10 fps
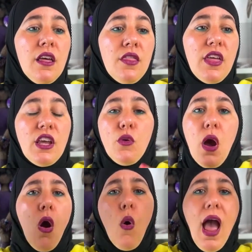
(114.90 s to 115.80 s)
think
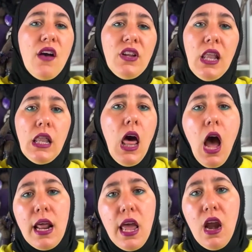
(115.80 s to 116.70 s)
I have a
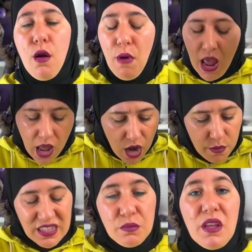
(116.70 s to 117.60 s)
lot of hair. My hair
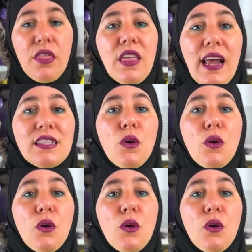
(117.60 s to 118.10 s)
must be thick.